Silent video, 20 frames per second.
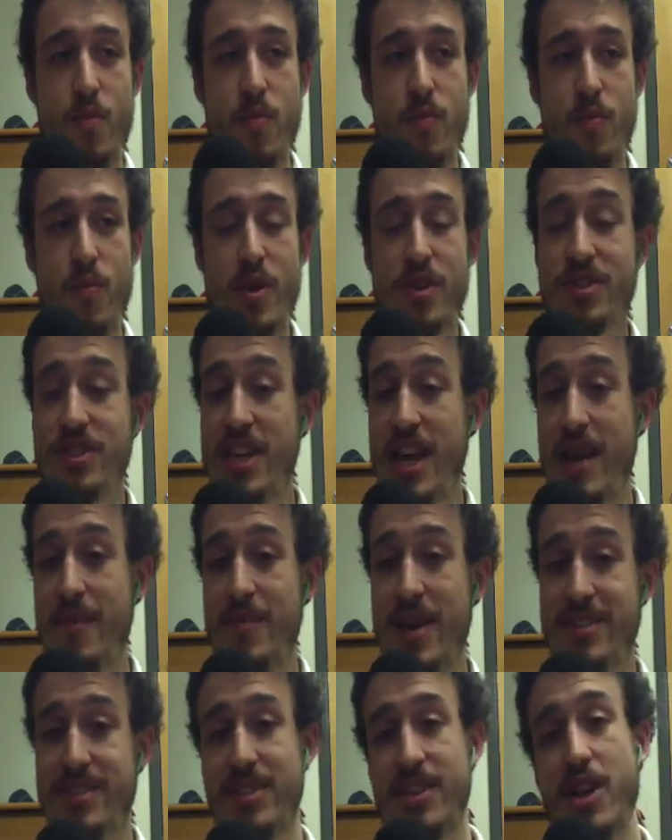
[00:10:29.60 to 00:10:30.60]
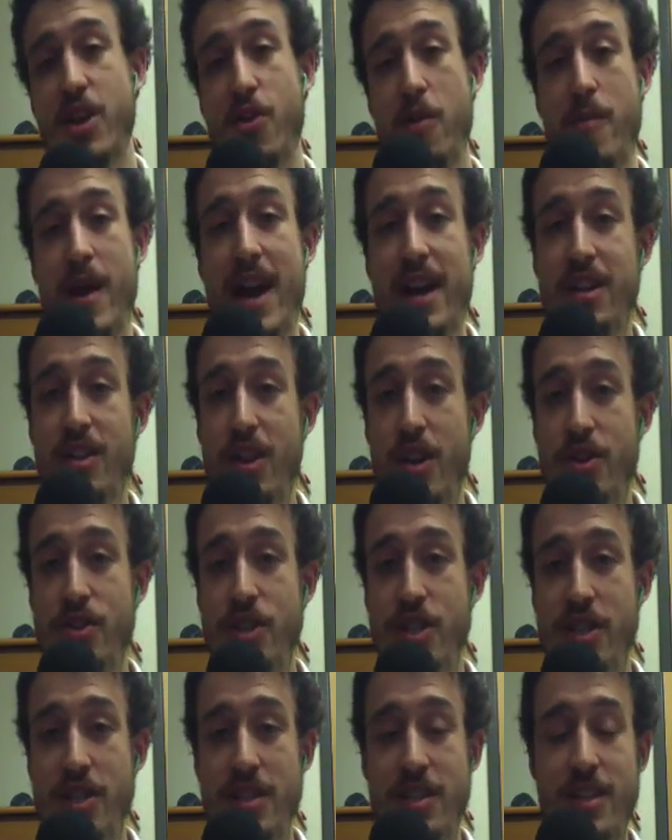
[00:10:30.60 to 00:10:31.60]
what Sam needs to know about
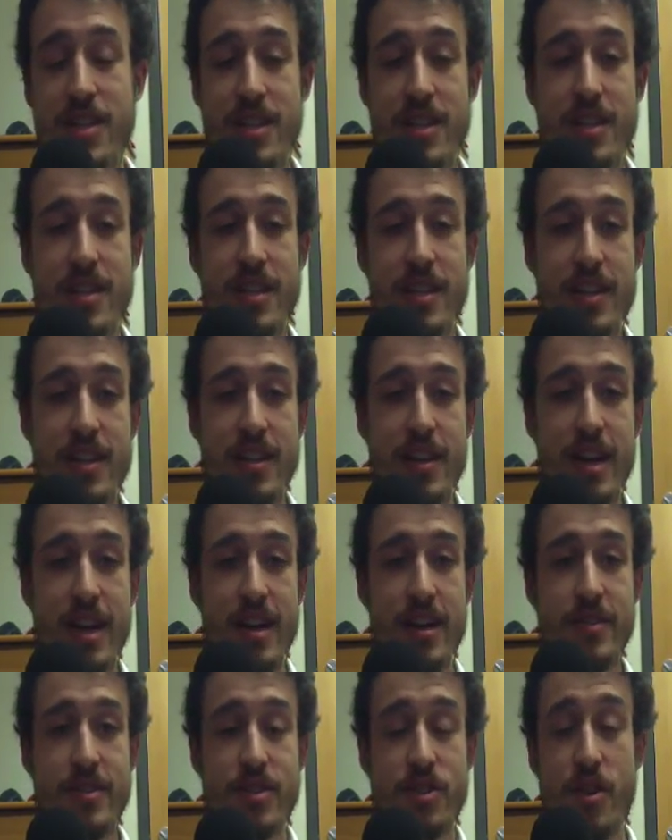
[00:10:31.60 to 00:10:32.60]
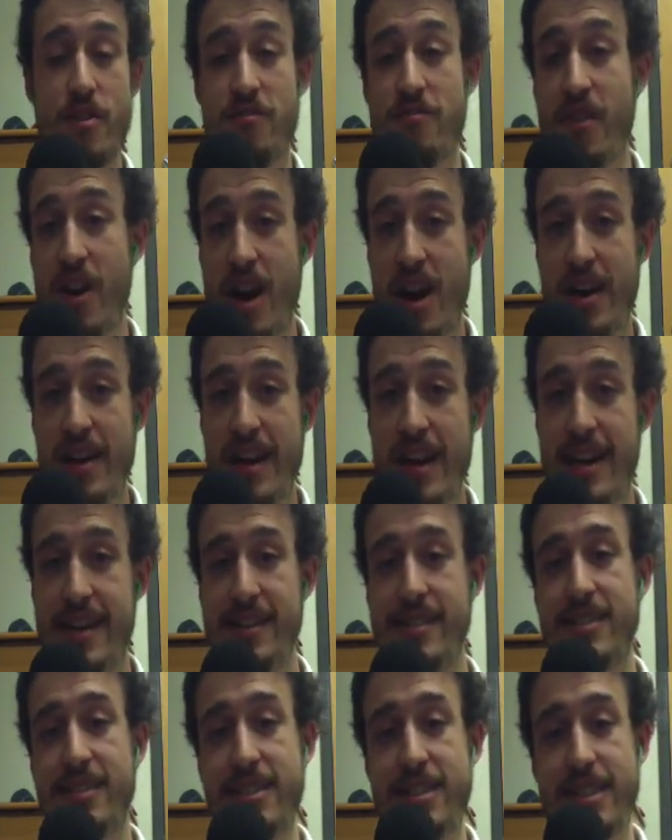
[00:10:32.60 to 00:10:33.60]
Clojure, uh, so far,
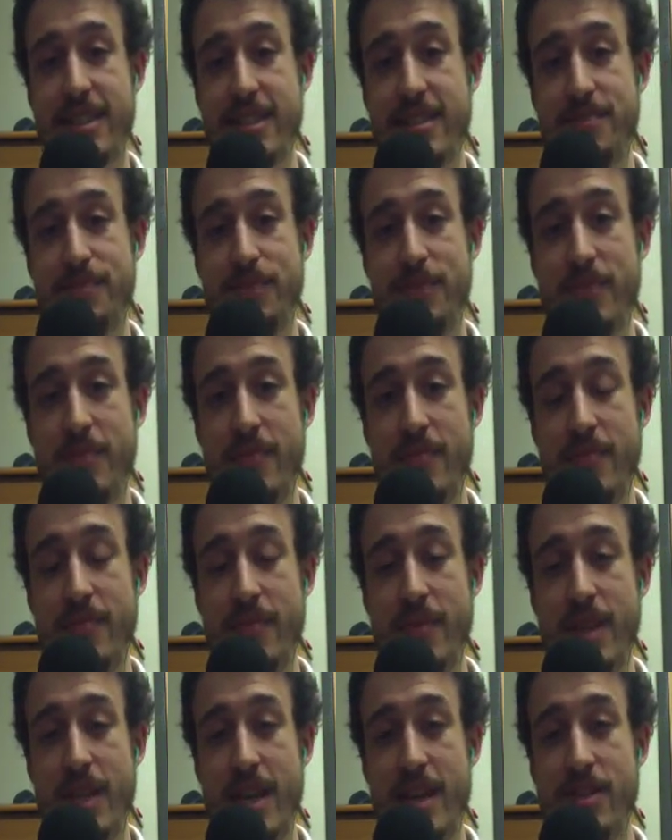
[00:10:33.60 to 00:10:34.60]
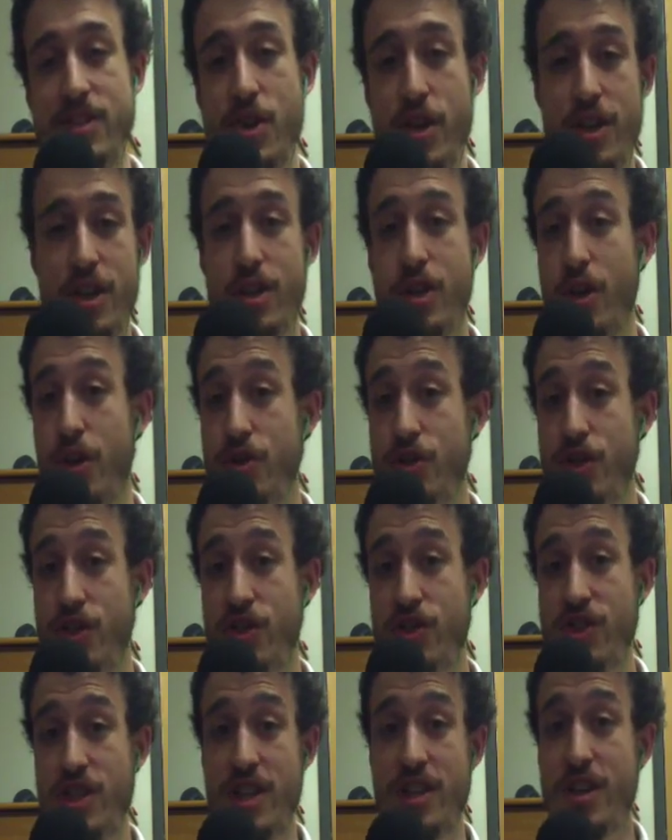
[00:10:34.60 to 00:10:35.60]
he's uh, he's got a Clojure
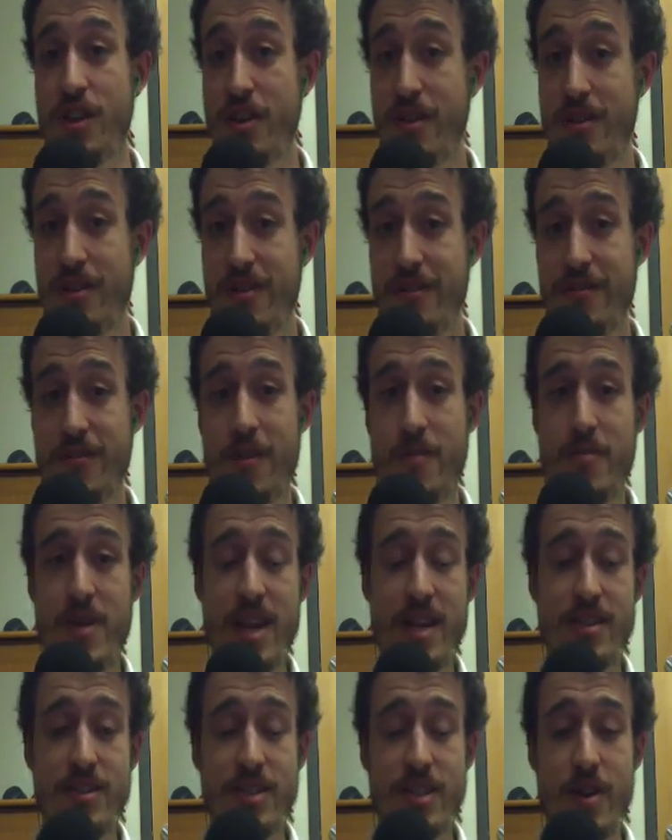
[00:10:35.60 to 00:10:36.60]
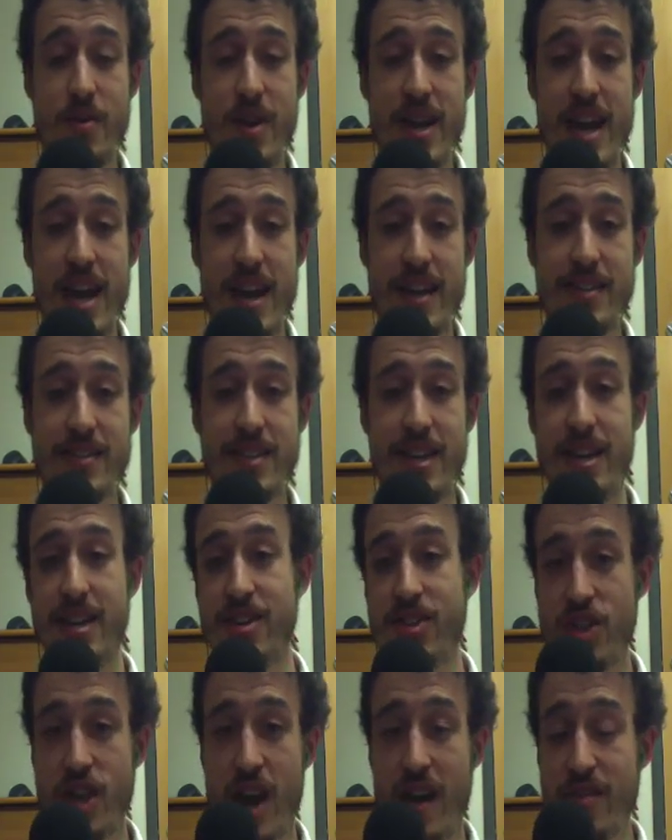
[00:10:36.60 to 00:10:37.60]
sticker from me. So he has a
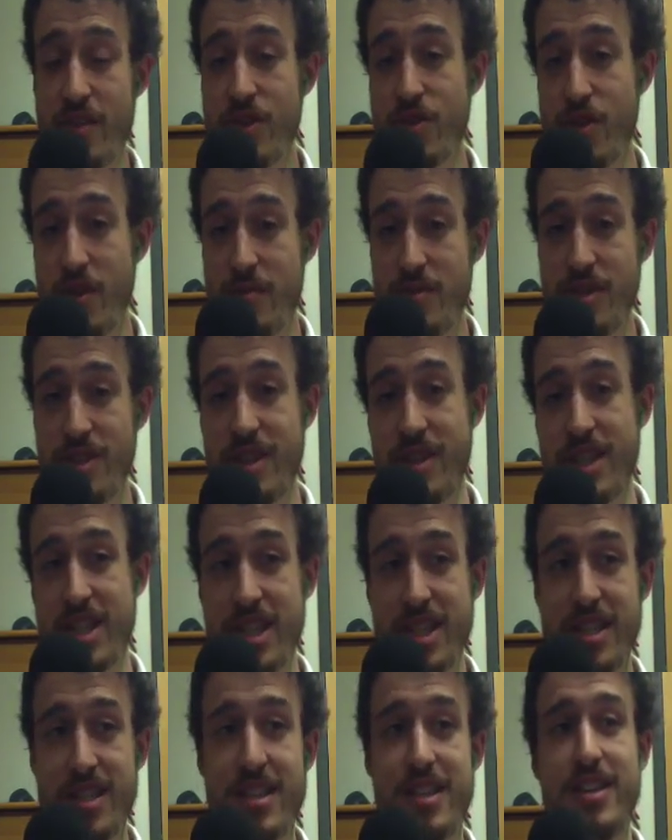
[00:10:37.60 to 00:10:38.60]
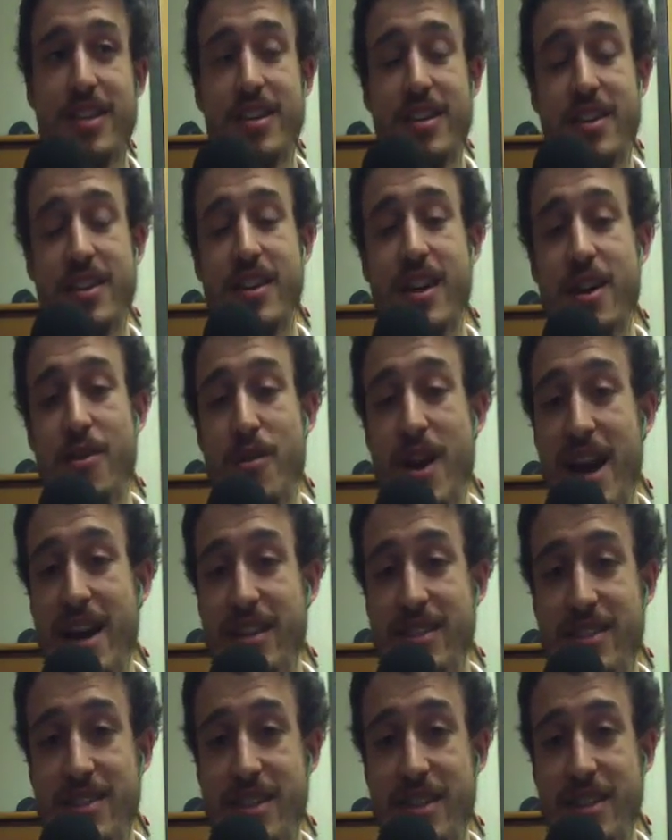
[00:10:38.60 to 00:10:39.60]
JavaScript sticker, a
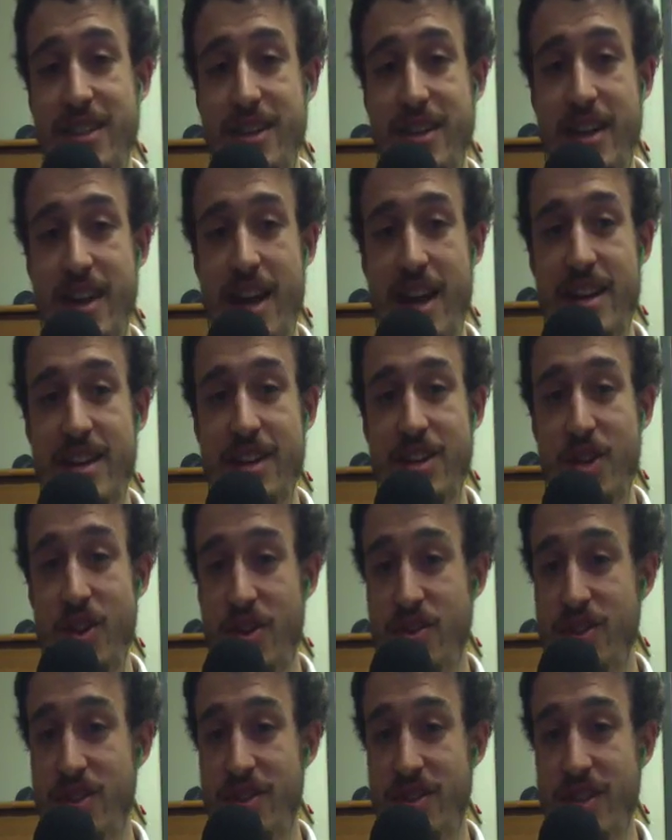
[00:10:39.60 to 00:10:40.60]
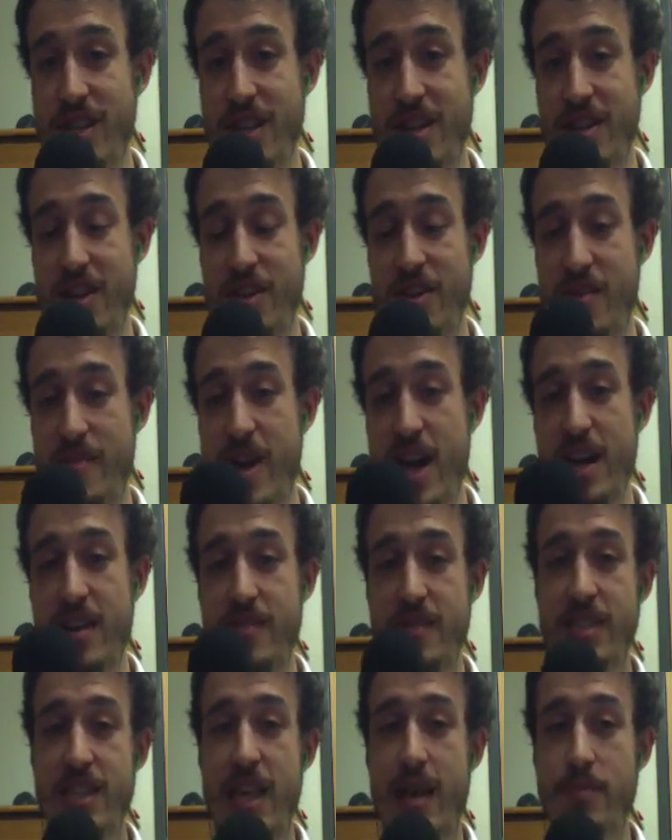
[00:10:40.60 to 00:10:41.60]
racket sticker, and a Clojure sticker on the back of
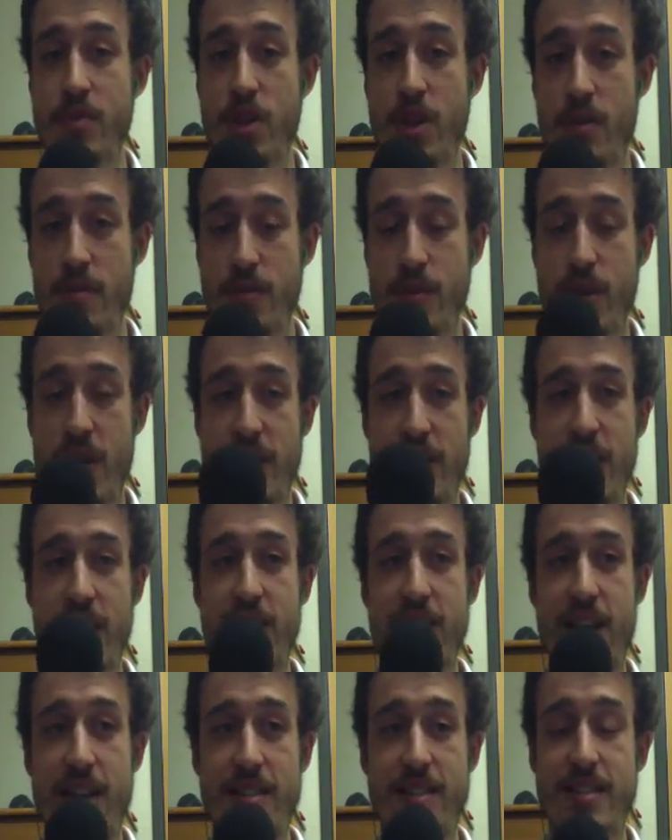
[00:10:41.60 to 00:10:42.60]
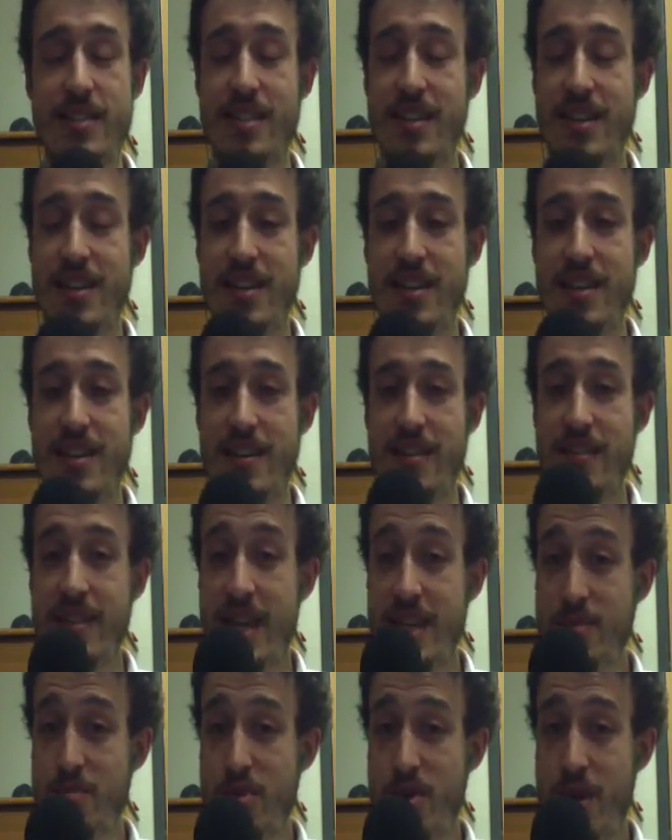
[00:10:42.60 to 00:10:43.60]
his laptop. So I think that's
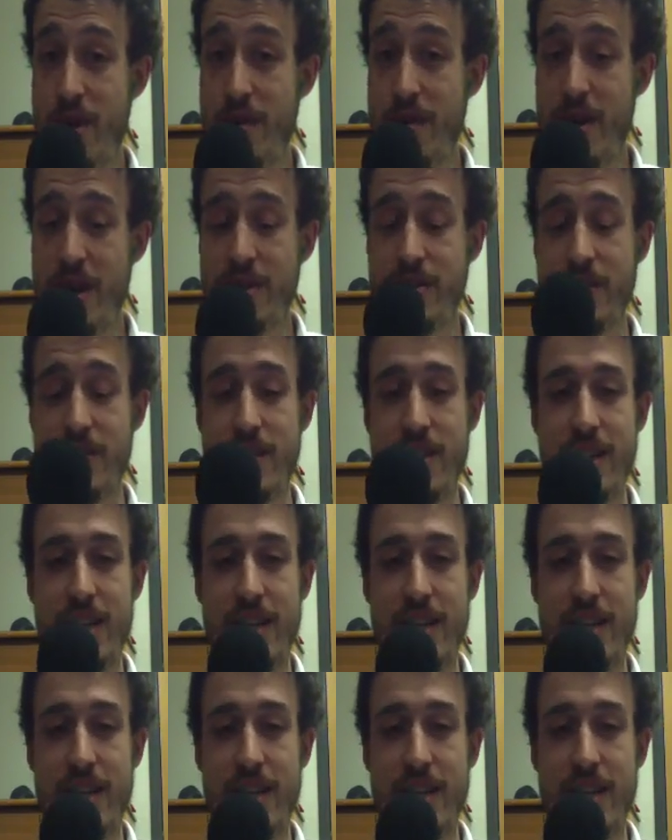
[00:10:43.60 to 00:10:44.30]
that's progress.